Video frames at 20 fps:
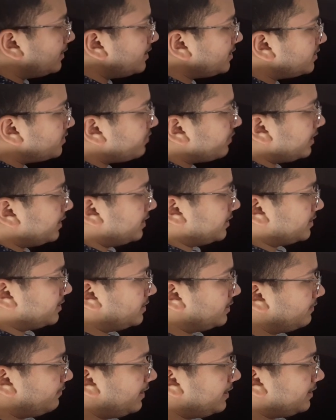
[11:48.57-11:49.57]
this
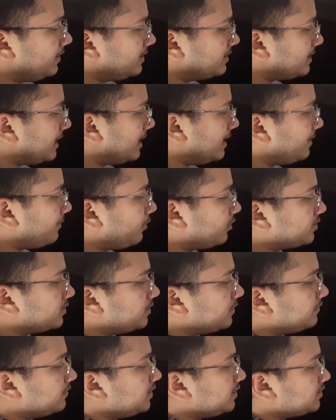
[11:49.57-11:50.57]
triggers, when this Na
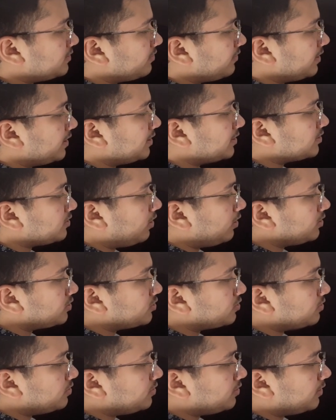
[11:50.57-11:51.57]
positive, this triggers
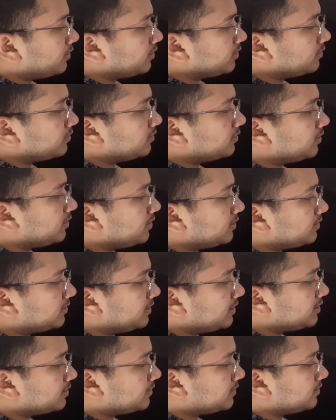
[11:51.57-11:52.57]
also
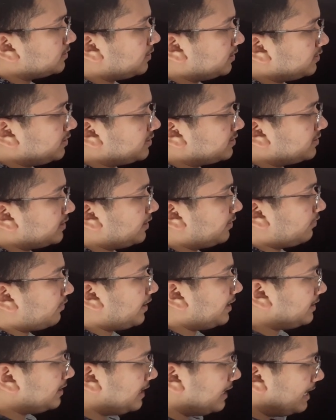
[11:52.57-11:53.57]
this thing,
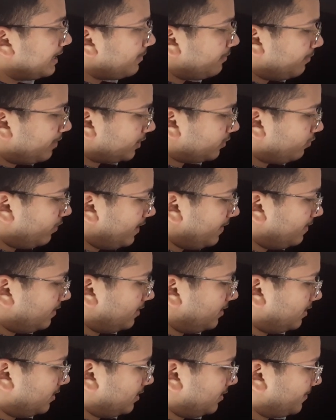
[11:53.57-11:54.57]
right? But
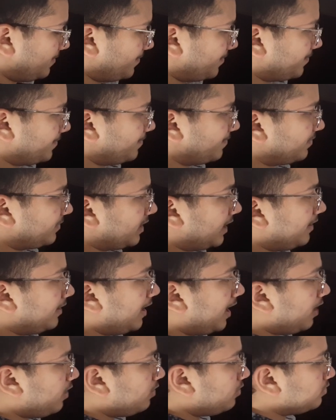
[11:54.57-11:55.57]
when the, and
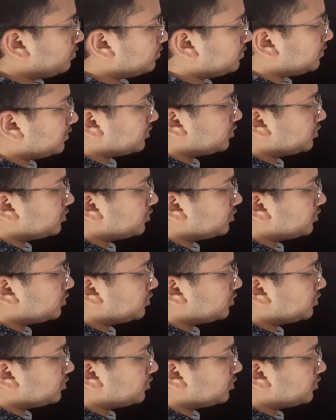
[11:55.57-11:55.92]
now the